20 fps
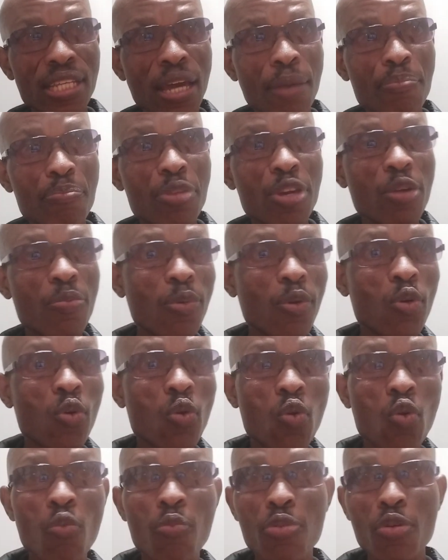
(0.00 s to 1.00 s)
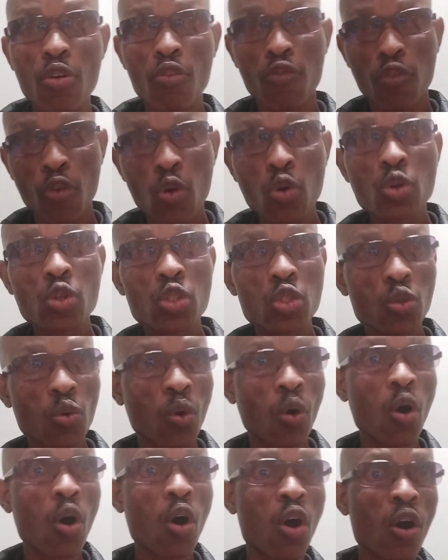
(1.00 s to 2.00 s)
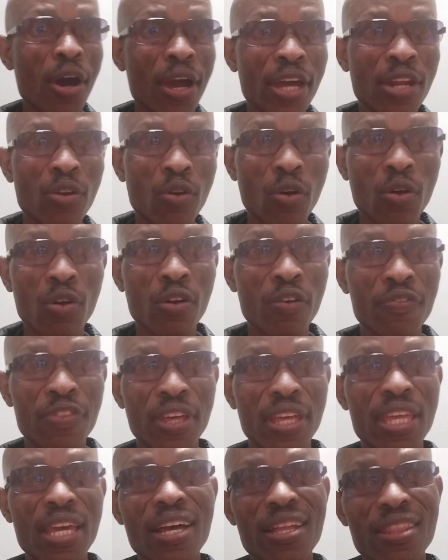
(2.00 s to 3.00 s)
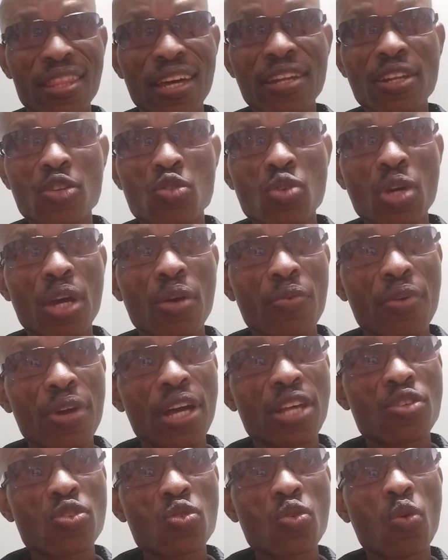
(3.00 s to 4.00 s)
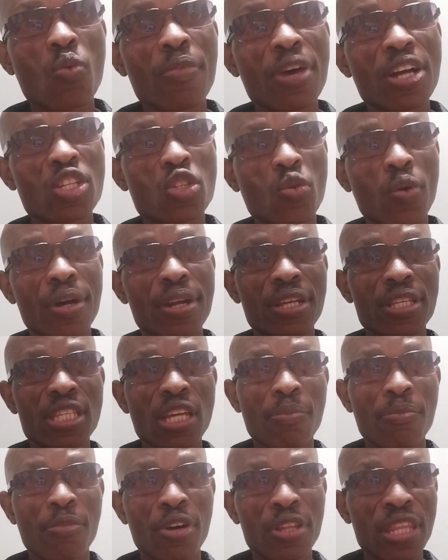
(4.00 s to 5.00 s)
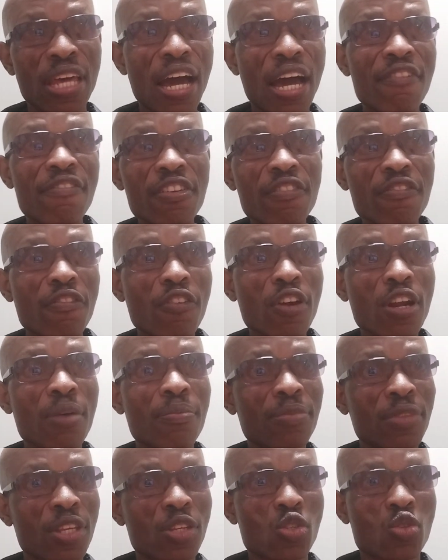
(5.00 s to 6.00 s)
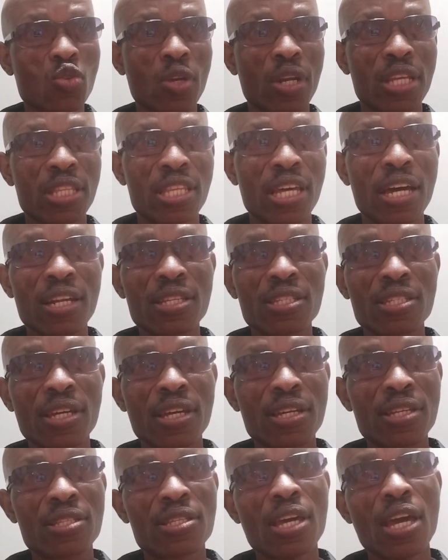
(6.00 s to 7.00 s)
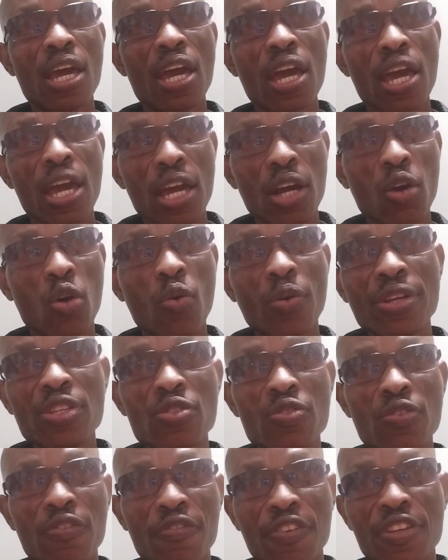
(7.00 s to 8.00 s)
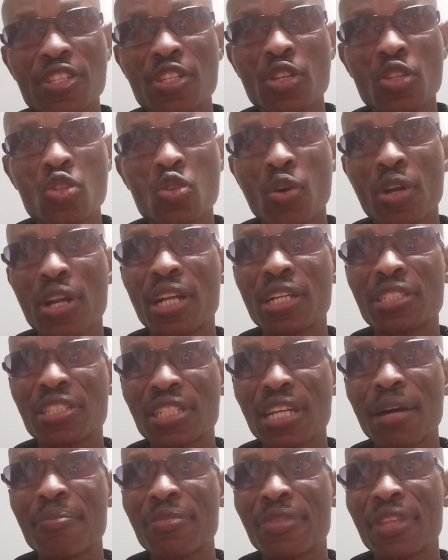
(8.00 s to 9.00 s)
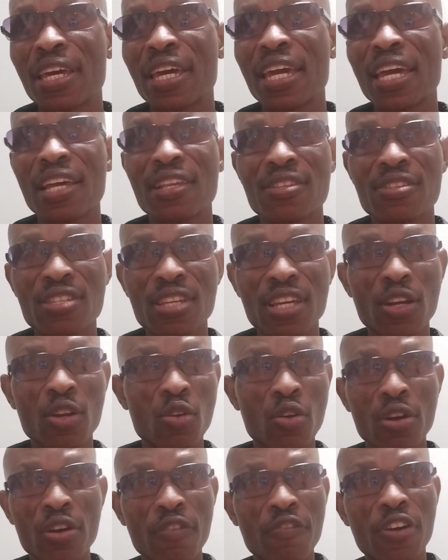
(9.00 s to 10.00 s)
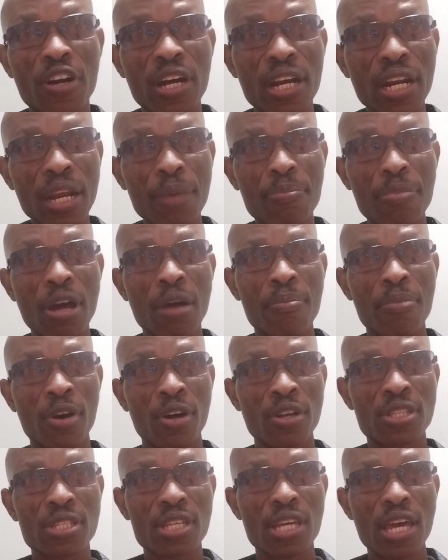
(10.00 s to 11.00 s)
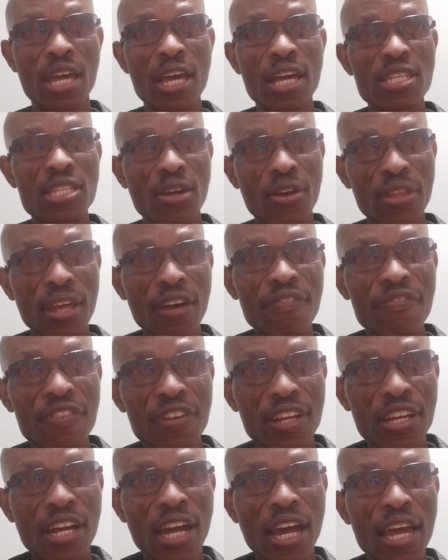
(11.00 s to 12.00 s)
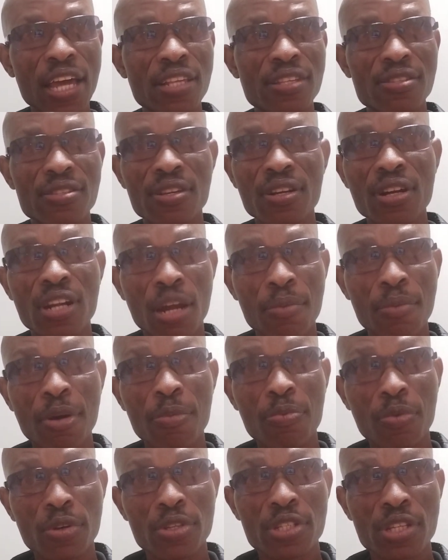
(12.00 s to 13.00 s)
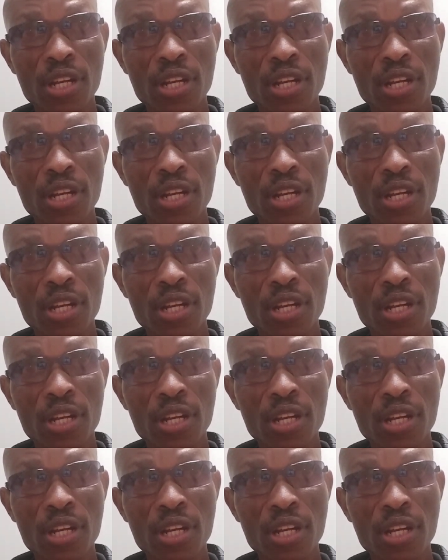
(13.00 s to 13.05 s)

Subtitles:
They are people who provokes war and all of that. That is why we are so much worried about the AfriForum, the Solidarity, going to visit Donald Trump there and saying a lot of crap about South Africa and Cyril Ramaphosa.